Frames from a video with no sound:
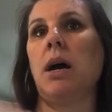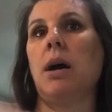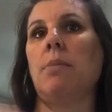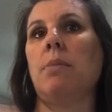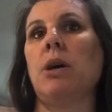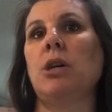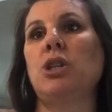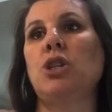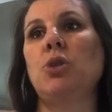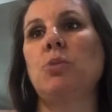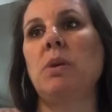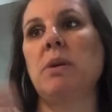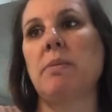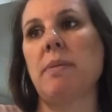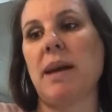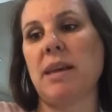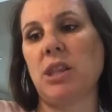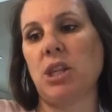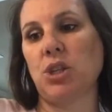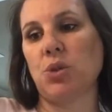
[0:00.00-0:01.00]
assuming
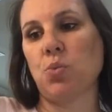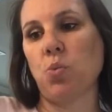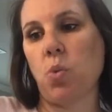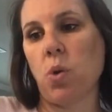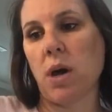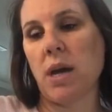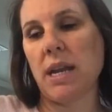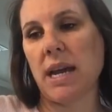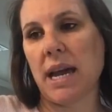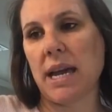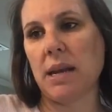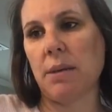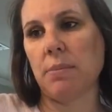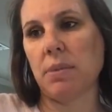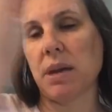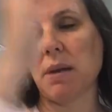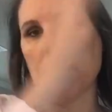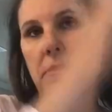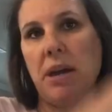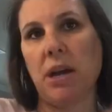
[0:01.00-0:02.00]
about this one item
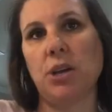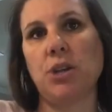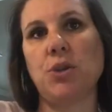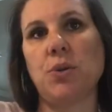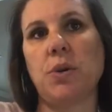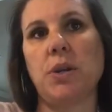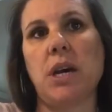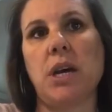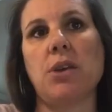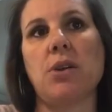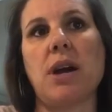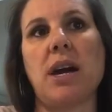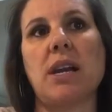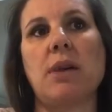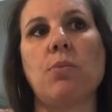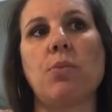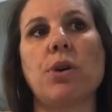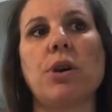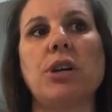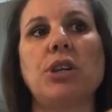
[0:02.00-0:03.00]
compared to another
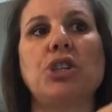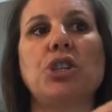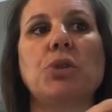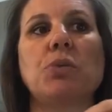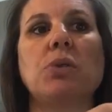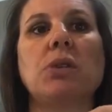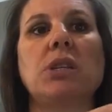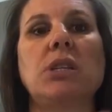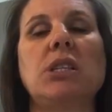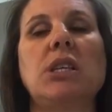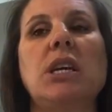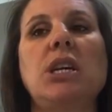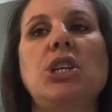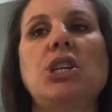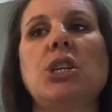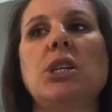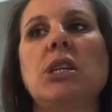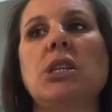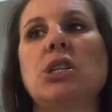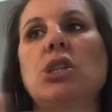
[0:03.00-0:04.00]
item, where a
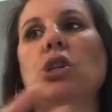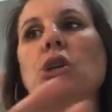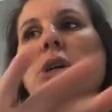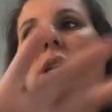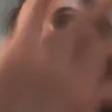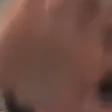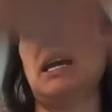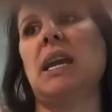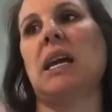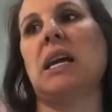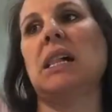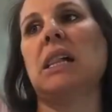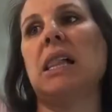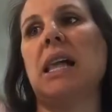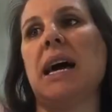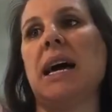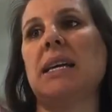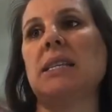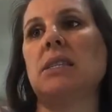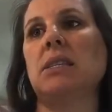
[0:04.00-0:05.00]
generalization is looking at a
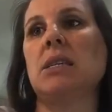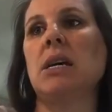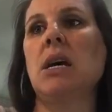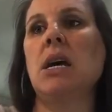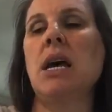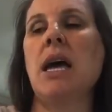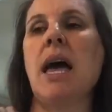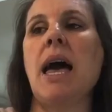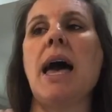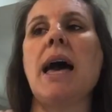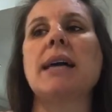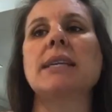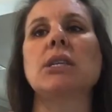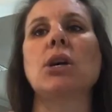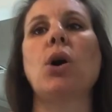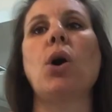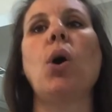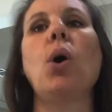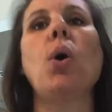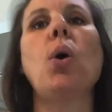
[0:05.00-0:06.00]
class as a
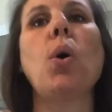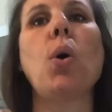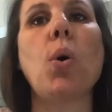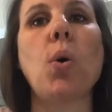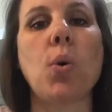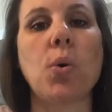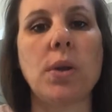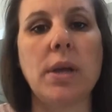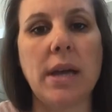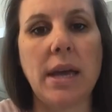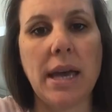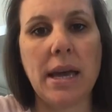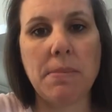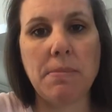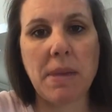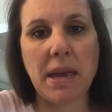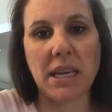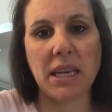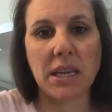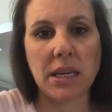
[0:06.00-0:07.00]
whole and
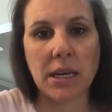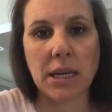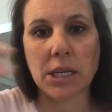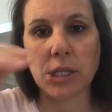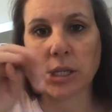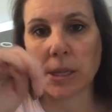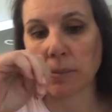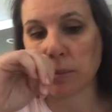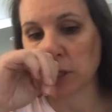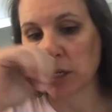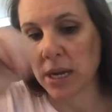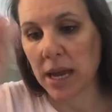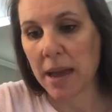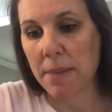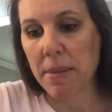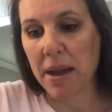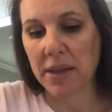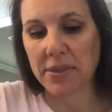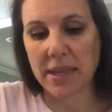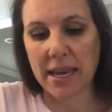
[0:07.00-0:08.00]
making an assumption
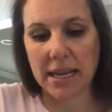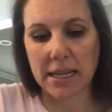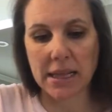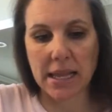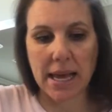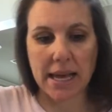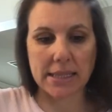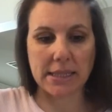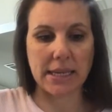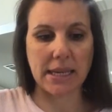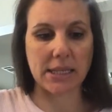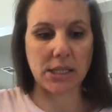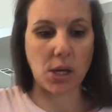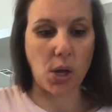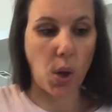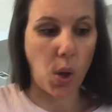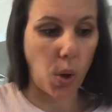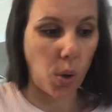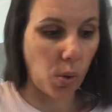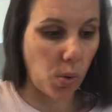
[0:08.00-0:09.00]
about that class as a
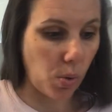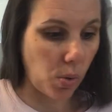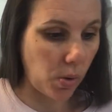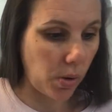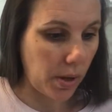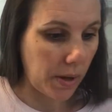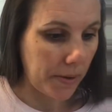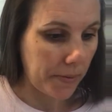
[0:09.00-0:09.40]
whole.